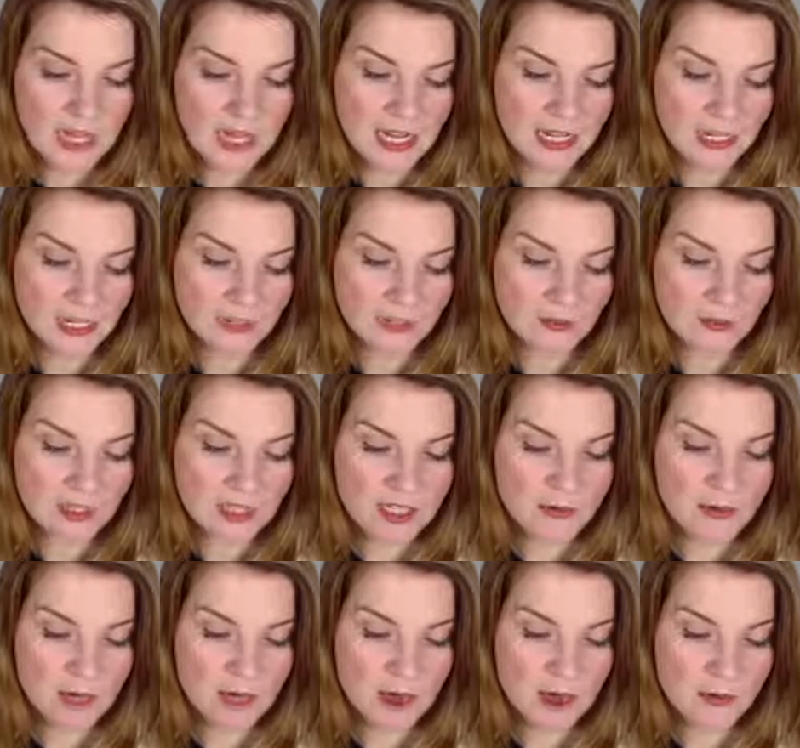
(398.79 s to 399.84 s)
And the wisdom
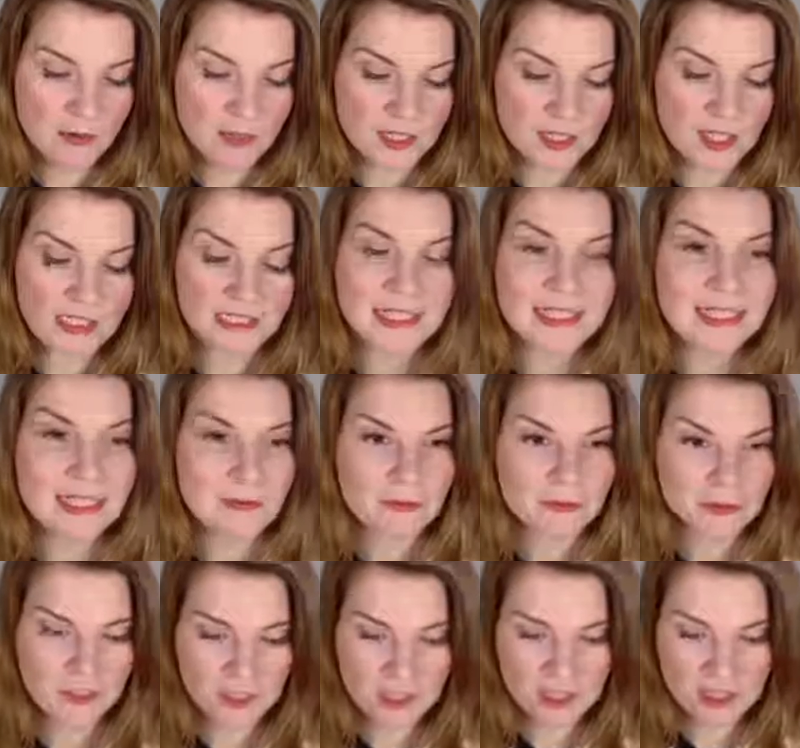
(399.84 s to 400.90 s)
I got was clean up
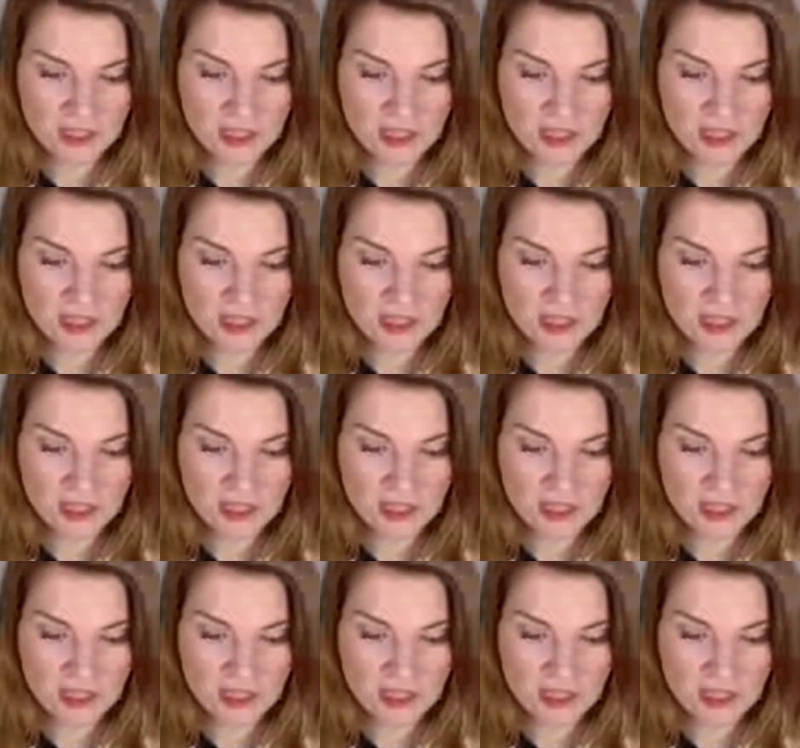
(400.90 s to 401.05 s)
first,